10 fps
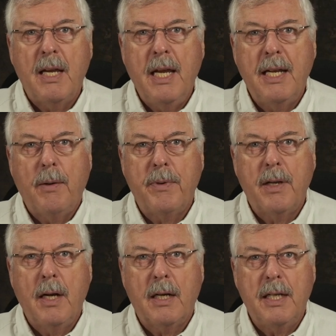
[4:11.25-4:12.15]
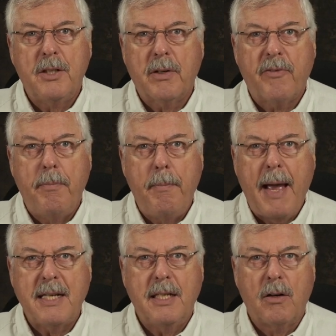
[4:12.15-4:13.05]
end up with an ugly sort of
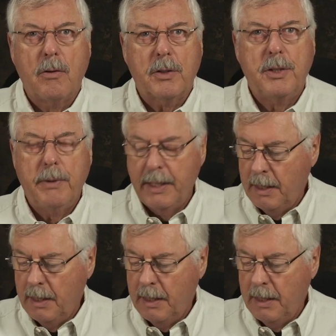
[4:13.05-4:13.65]
matted look to it.